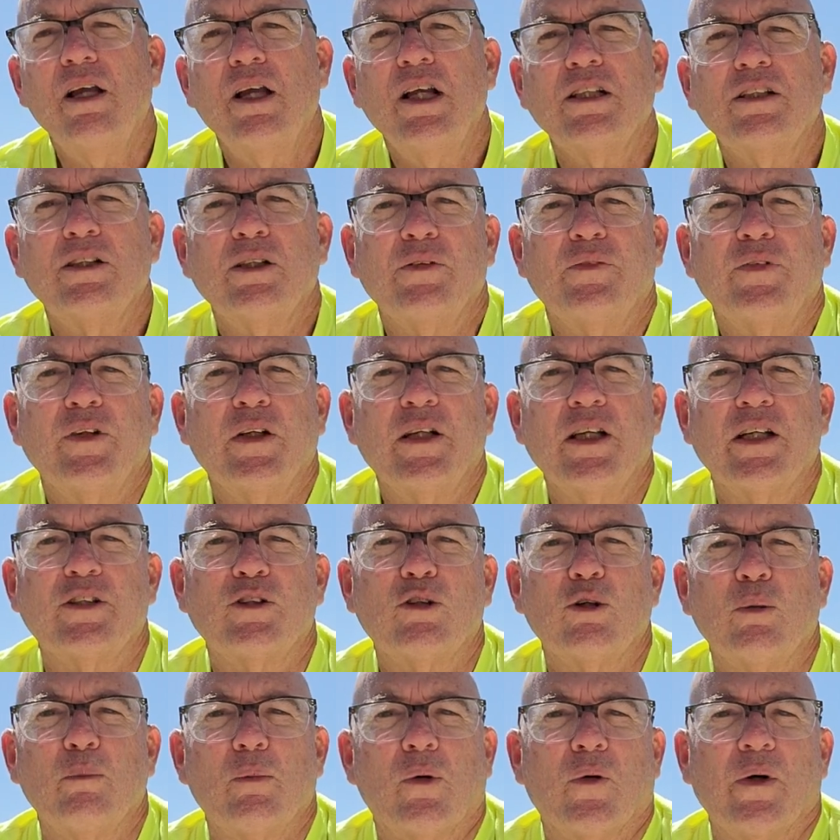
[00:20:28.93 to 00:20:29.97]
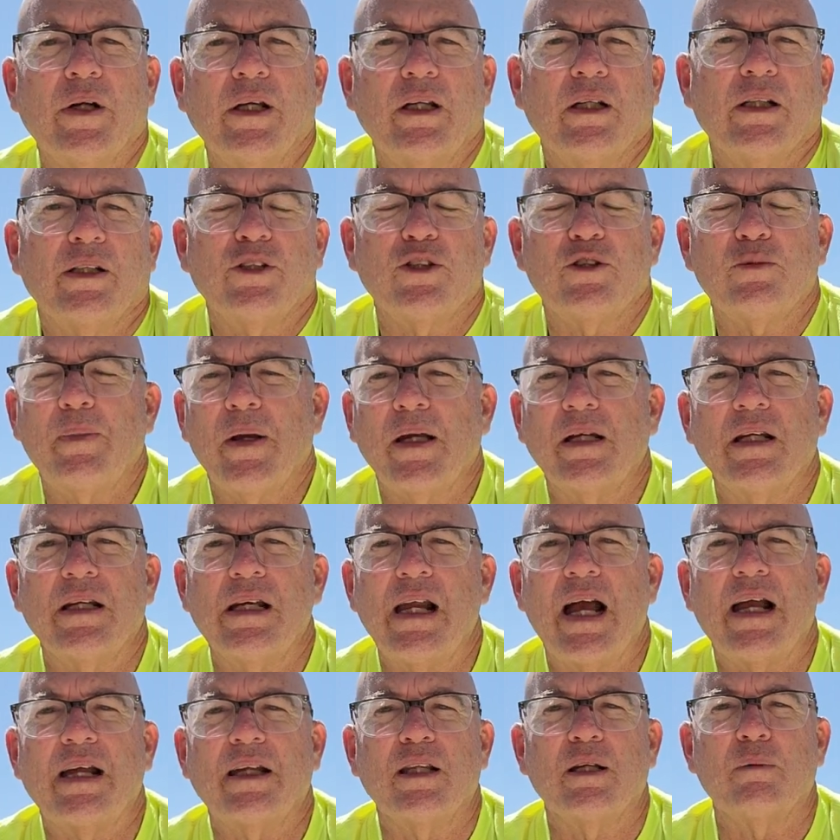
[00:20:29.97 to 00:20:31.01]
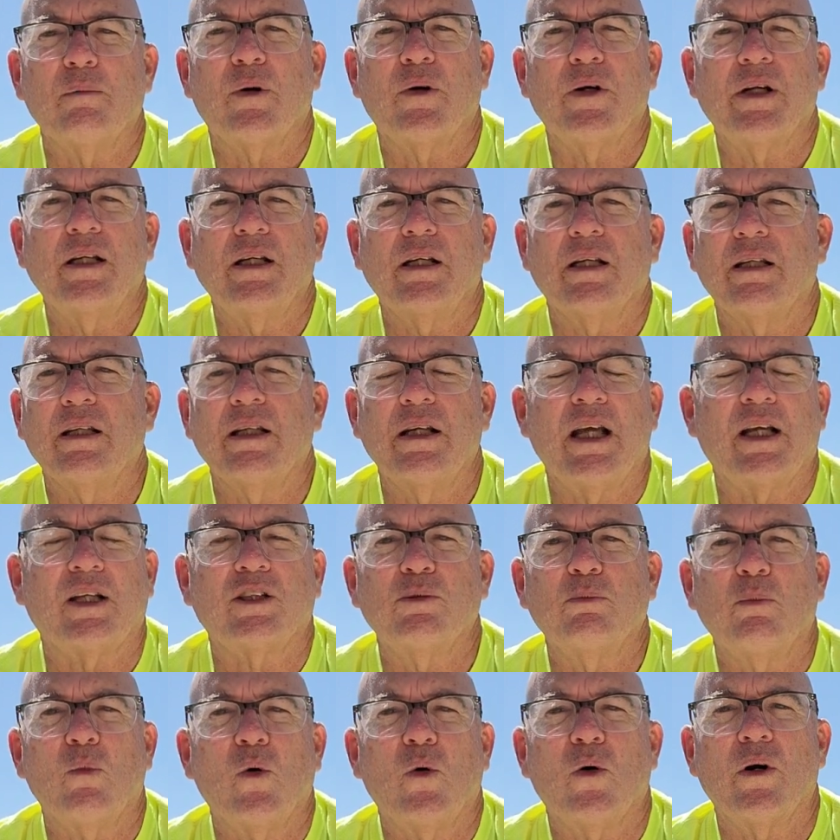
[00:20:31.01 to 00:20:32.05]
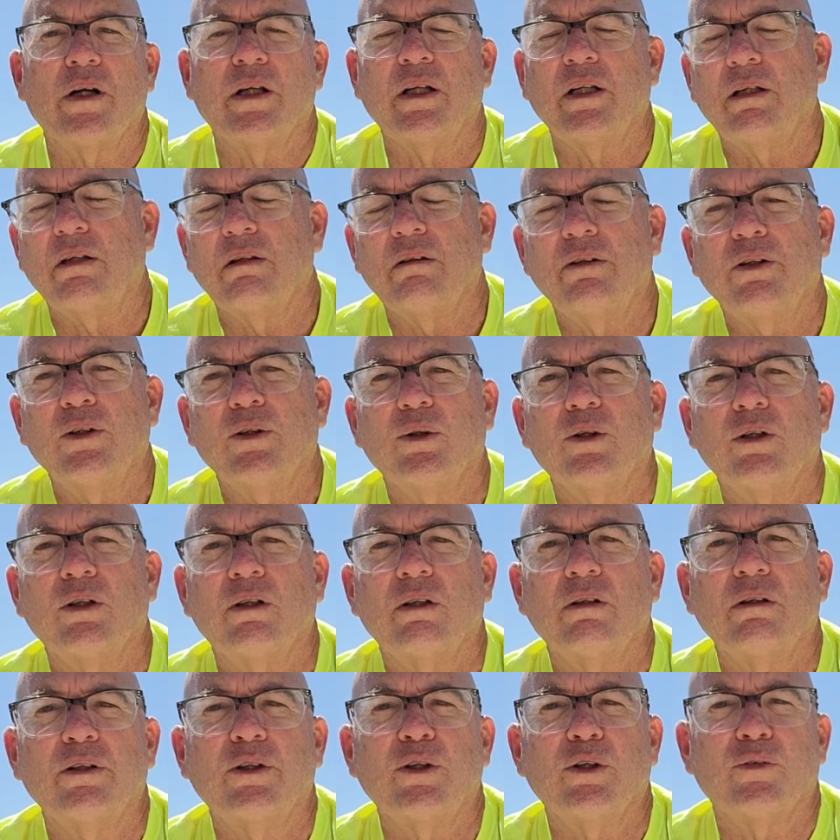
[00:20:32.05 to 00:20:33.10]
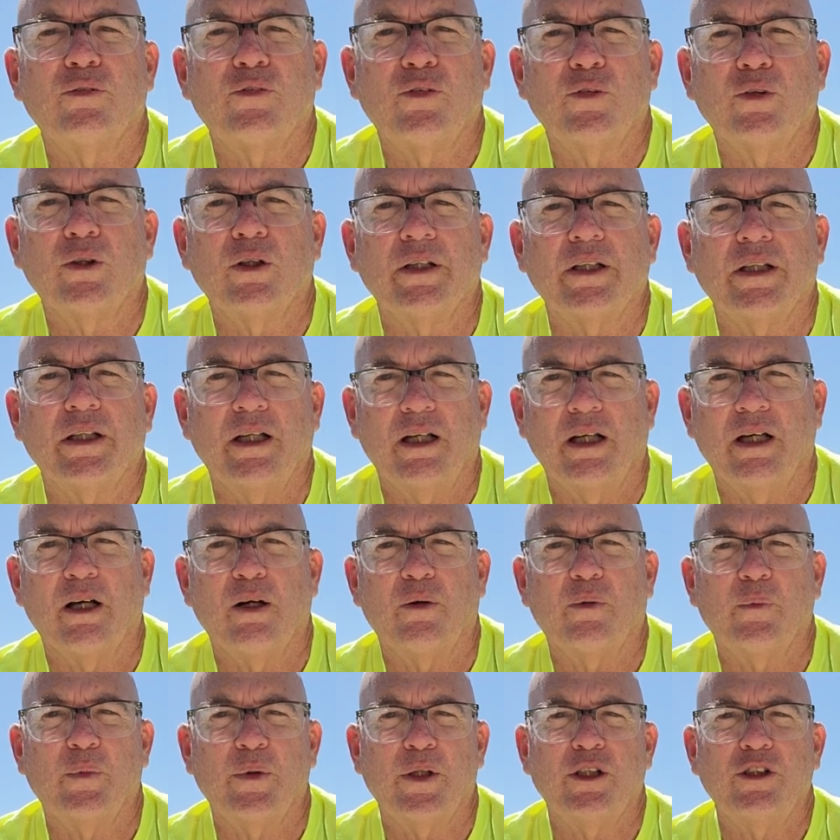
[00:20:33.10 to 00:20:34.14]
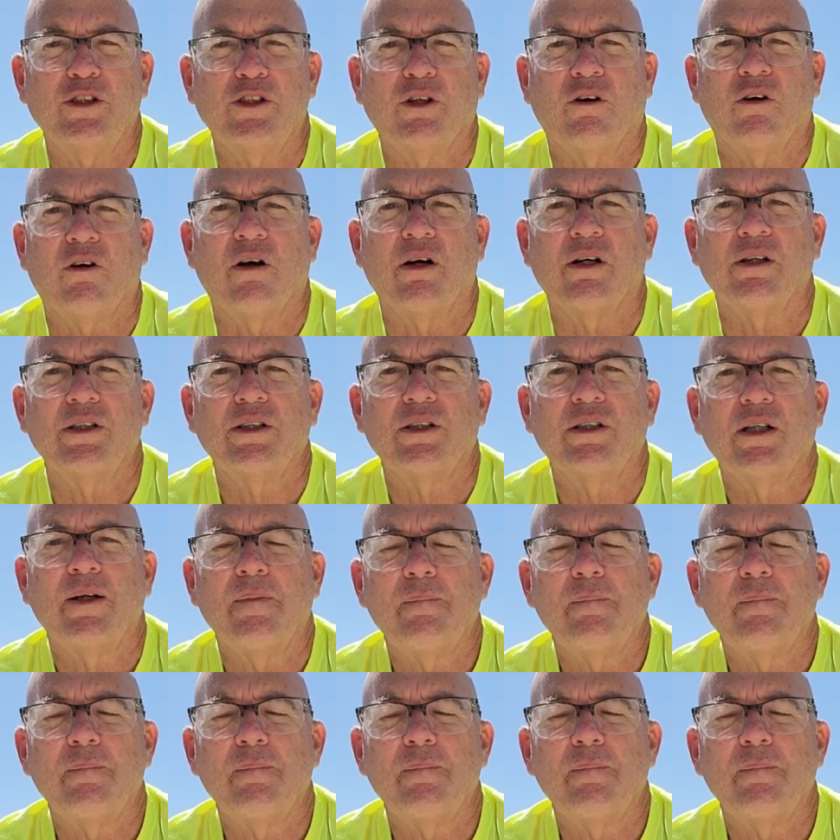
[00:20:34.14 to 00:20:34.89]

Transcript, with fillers: So if you get to a marina, you spend a night in the marina, the next morning you're, you're fully uh, recharged.